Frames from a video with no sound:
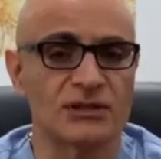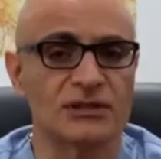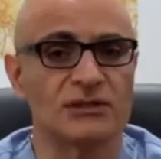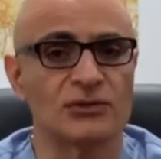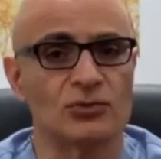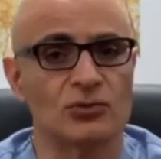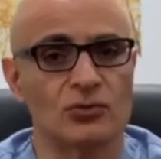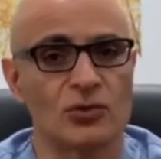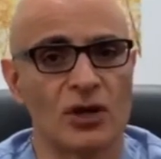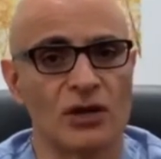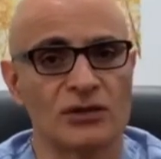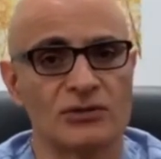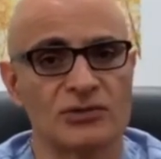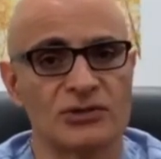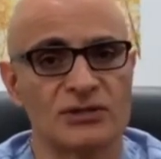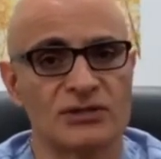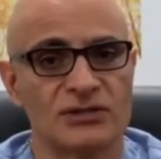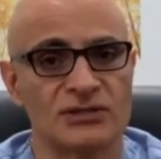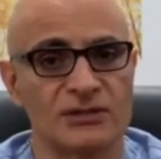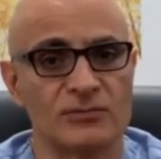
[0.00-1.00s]
And the
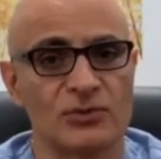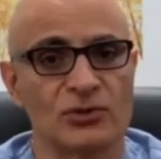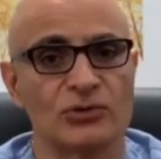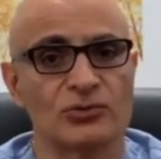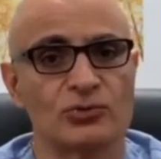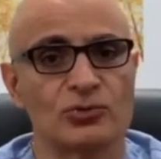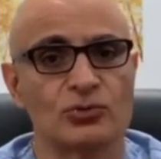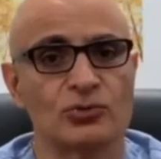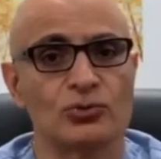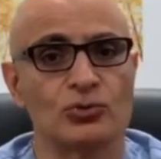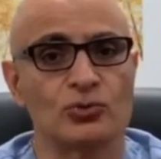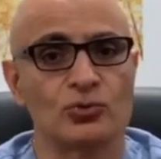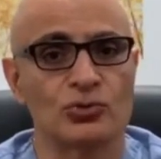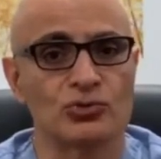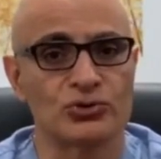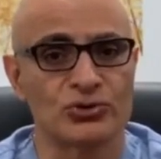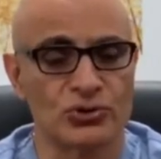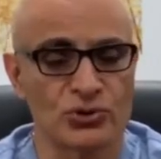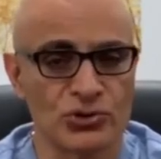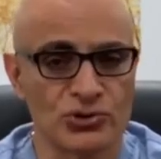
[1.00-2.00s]
neurologist, similar to a
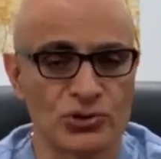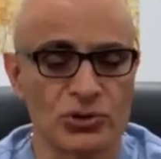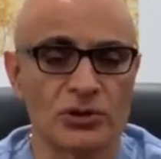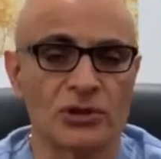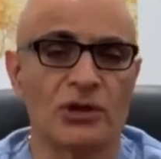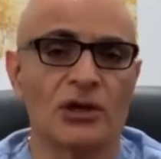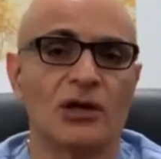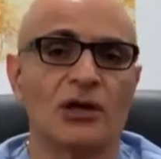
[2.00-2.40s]
neurosurgeon,